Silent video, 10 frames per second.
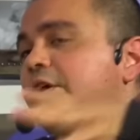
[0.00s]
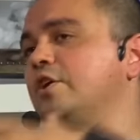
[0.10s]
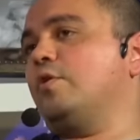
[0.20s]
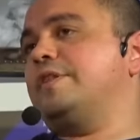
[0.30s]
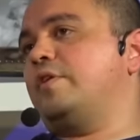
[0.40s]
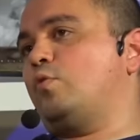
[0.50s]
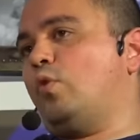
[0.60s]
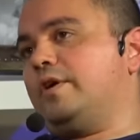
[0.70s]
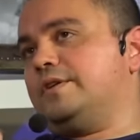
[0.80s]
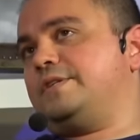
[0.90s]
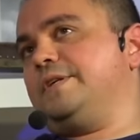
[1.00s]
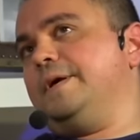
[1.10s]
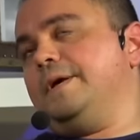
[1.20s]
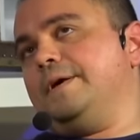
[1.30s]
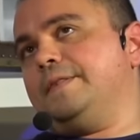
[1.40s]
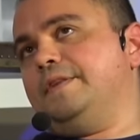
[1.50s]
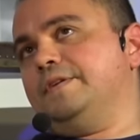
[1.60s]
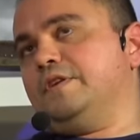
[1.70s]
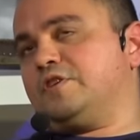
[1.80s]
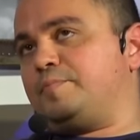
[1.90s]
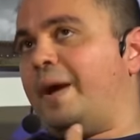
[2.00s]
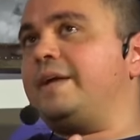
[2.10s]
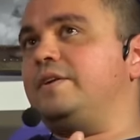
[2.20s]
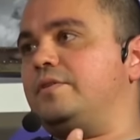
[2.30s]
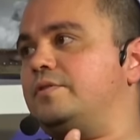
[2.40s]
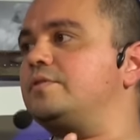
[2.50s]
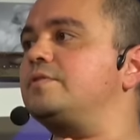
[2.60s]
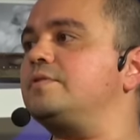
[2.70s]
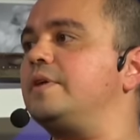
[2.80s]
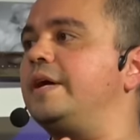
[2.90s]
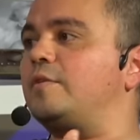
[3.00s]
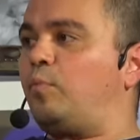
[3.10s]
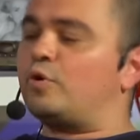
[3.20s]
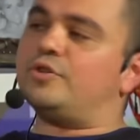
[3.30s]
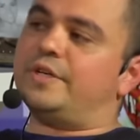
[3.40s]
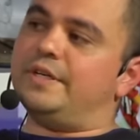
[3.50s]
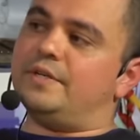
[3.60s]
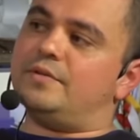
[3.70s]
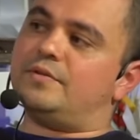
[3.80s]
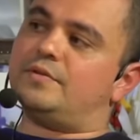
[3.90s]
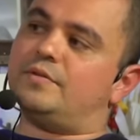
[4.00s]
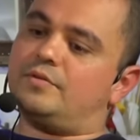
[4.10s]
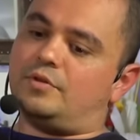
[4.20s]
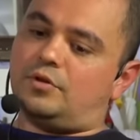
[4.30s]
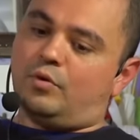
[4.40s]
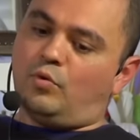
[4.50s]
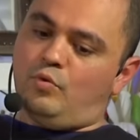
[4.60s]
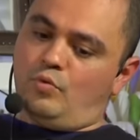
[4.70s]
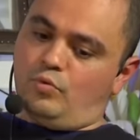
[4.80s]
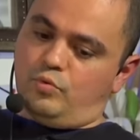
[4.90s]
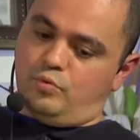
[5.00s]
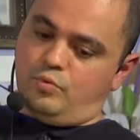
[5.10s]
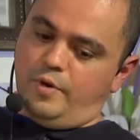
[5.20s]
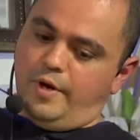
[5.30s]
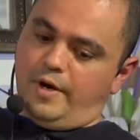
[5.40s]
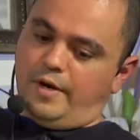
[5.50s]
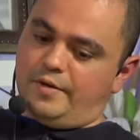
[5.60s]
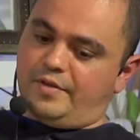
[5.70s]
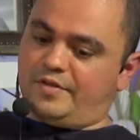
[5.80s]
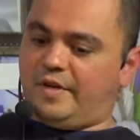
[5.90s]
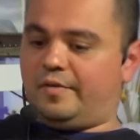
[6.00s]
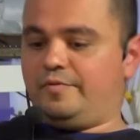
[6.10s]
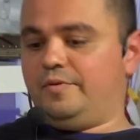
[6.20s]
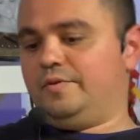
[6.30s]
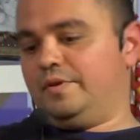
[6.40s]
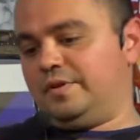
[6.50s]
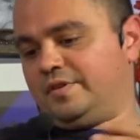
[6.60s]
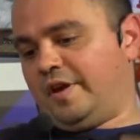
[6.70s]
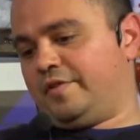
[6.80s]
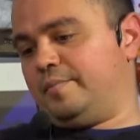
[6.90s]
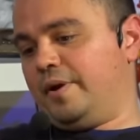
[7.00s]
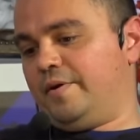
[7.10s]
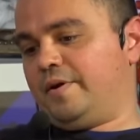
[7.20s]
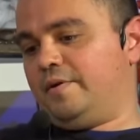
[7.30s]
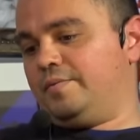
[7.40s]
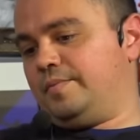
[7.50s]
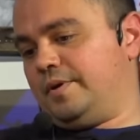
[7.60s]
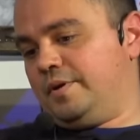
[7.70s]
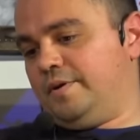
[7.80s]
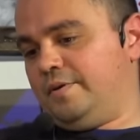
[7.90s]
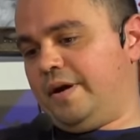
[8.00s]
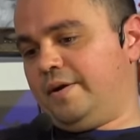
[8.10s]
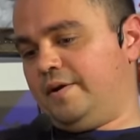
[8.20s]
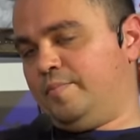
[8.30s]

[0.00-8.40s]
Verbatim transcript: you know, in other words, the the Spaniards and the Portuguese, you know, who who uh, discovered the South America uh, uh,